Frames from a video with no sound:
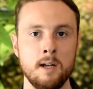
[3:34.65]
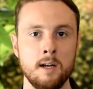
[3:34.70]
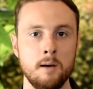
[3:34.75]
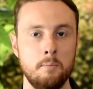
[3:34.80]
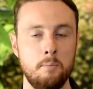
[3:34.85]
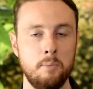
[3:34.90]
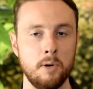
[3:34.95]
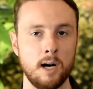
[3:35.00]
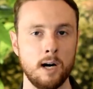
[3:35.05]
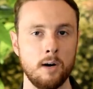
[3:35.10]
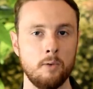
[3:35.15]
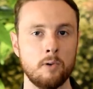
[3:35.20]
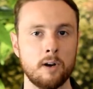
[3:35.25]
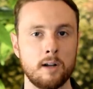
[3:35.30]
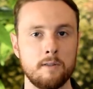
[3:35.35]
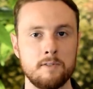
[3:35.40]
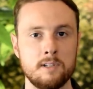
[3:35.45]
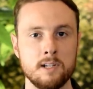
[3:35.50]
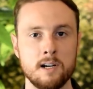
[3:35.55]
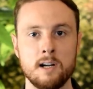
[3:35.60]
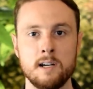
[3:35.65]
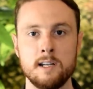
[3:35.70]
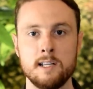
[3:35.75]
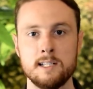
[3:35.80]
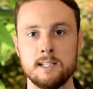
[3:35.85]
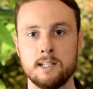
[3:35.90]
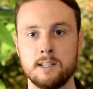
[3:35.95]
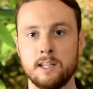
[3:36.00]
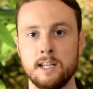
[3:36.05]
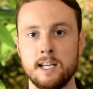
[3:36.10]
But what I've done is
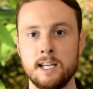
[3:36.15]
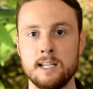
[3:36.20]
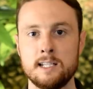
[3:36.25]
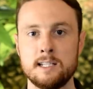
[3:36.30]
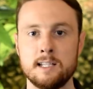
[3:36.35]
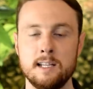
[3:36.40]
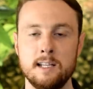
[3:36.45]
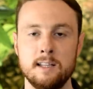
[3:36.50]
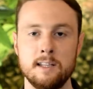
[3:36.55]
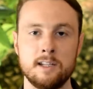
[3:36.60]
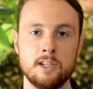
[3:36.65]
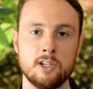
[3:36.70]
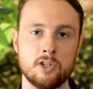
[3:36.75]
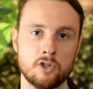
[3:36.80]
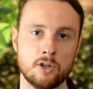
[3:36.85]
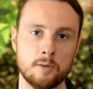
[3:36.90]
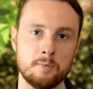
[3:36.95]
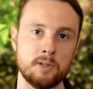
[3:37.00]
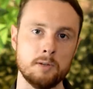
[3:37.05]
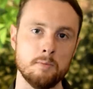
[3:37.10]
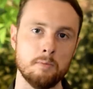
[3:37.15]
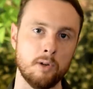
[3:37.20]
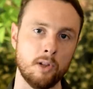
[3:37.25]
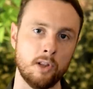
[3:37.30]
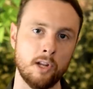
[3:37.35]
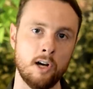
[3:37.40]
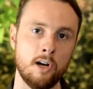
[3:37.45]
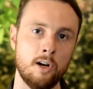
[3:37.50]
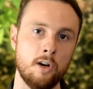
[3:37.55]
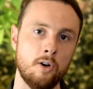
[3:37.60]
linked in the description
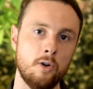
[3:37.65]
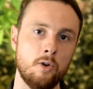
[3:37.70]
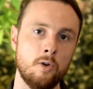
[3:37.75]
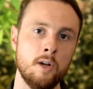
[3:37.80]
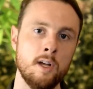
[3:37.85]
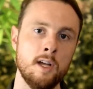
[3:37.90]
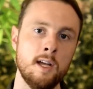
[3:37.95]
below